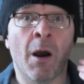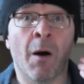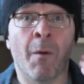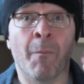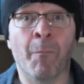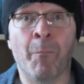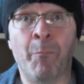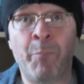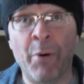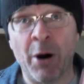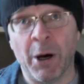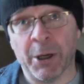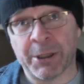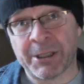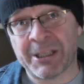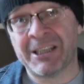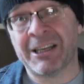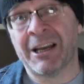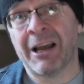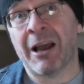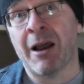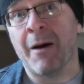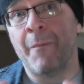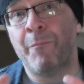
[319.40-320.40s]

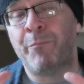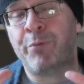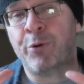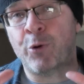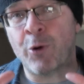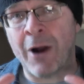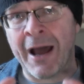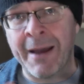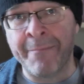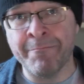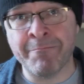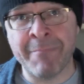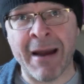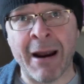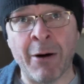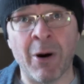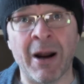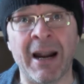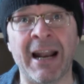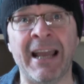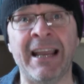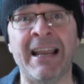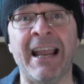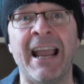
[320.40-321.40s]
but
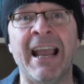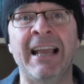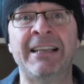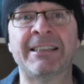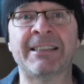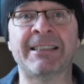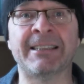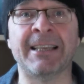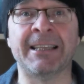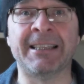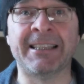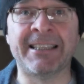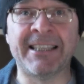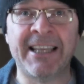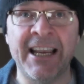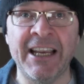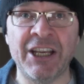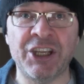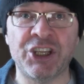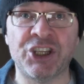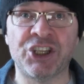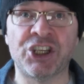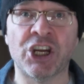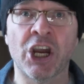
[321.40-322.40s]
primarily it's the
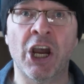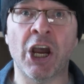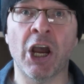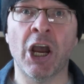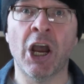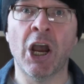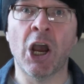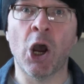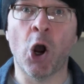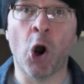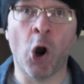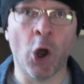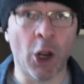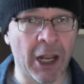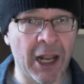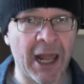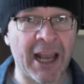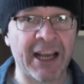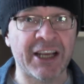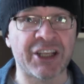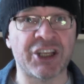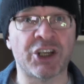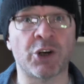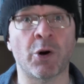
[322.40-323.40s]
teacher or
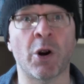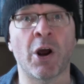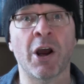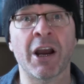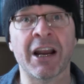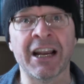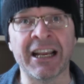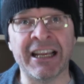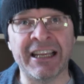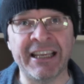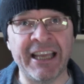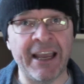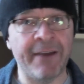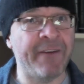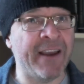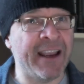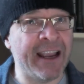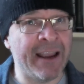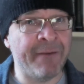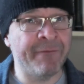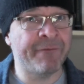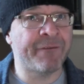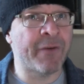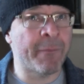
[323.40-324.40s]
lecturer
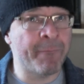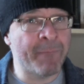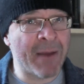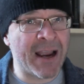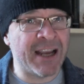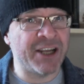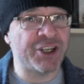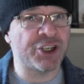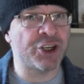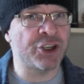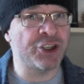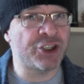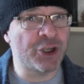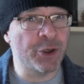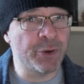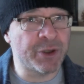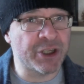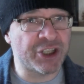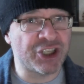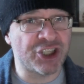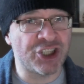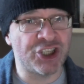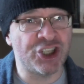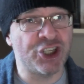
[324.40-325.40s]
giving information to
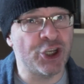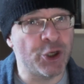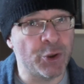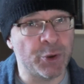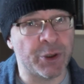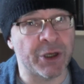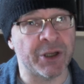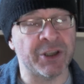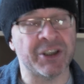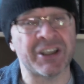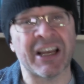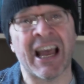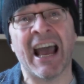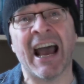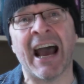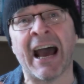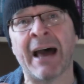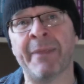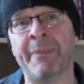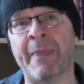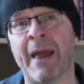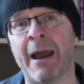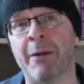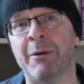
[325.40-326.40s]
the student,
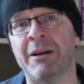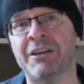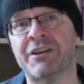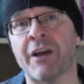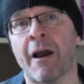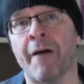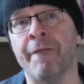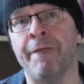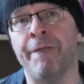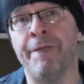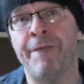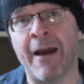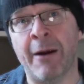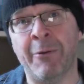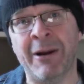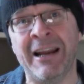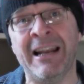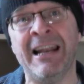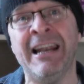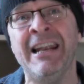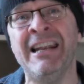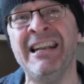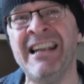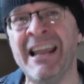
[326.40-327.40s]
and there is very
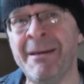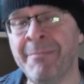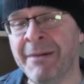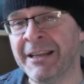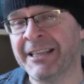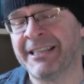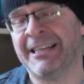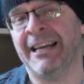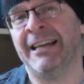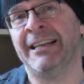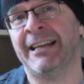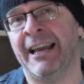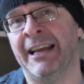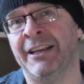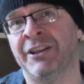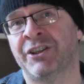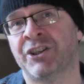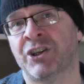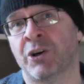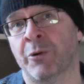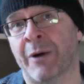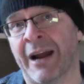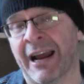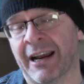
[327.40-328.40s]
limited
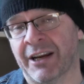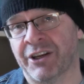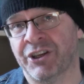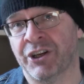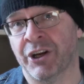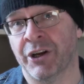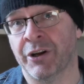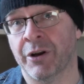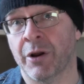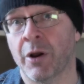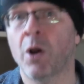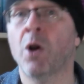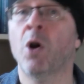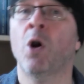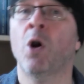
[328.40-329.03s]
interaction.